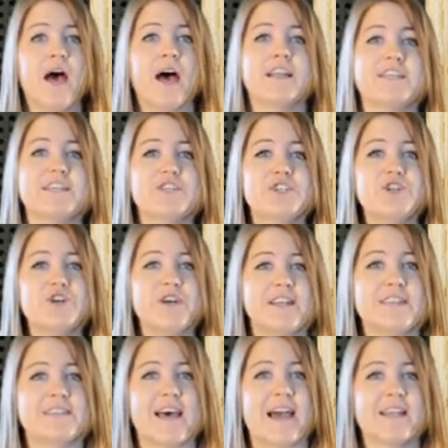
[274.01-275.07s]
Additional
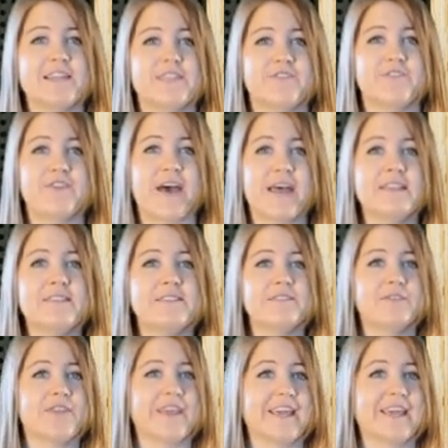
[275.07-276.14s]
insight to Fed's
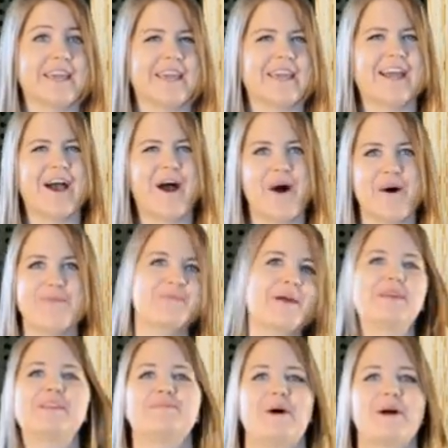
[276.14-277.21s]
thinking on
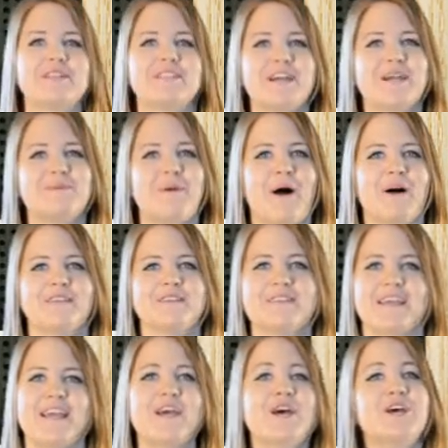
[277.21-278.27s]
monetary
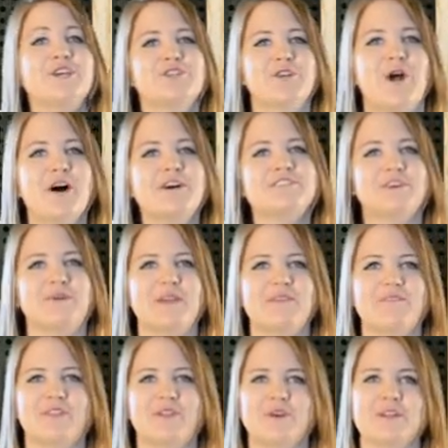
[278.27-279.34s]
policy should also
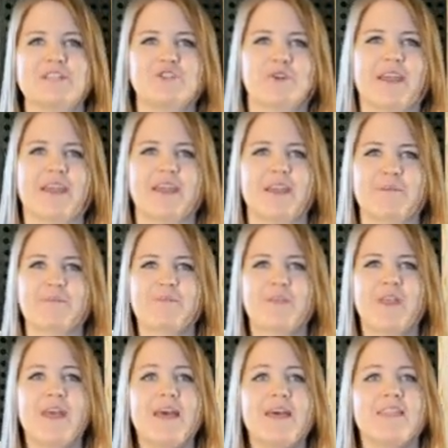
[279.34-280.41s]
influence trading.
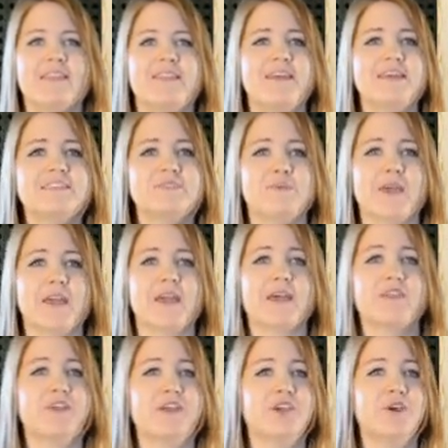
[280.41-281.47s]
This week,
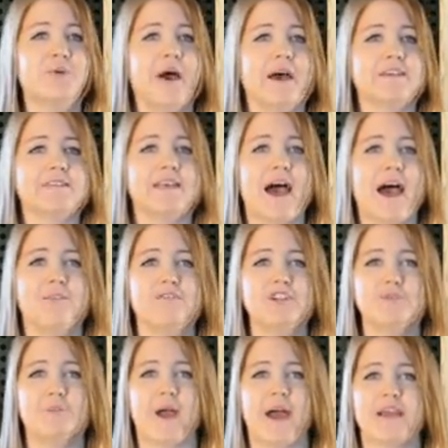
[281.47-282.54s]
the U.S.
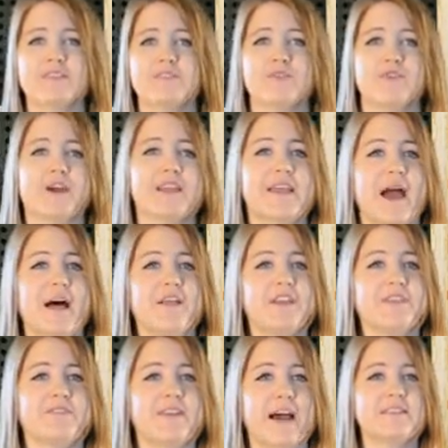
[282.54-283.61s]
average price for a gallon
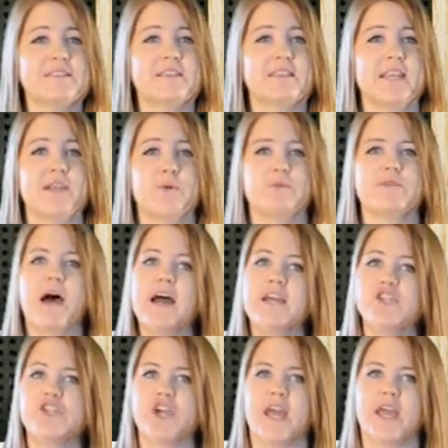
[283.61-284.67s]
of gasoline was
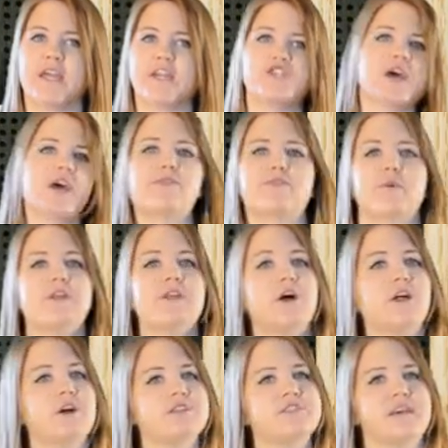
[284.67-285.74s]
unchanged at
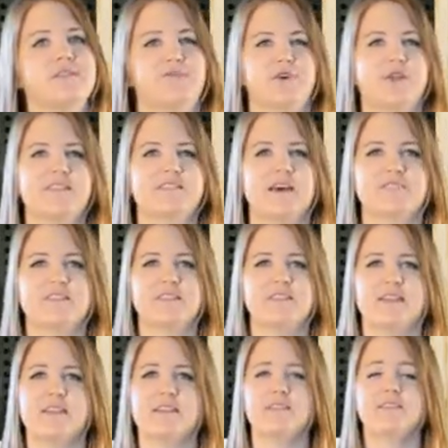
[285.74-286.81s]

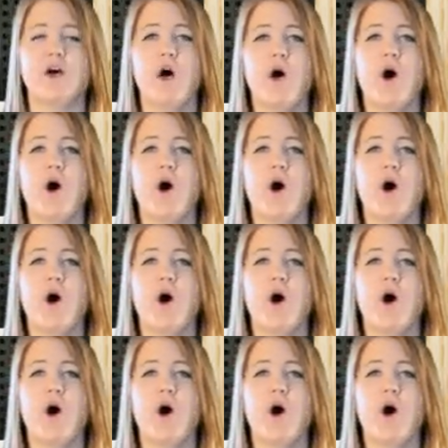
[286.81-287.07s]
$3.47.